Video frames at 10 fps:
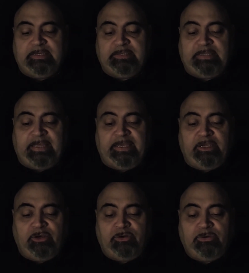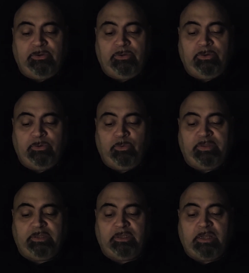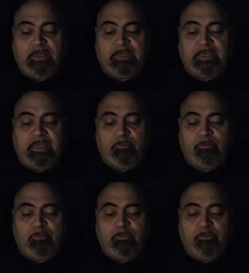Stay here with the donkey,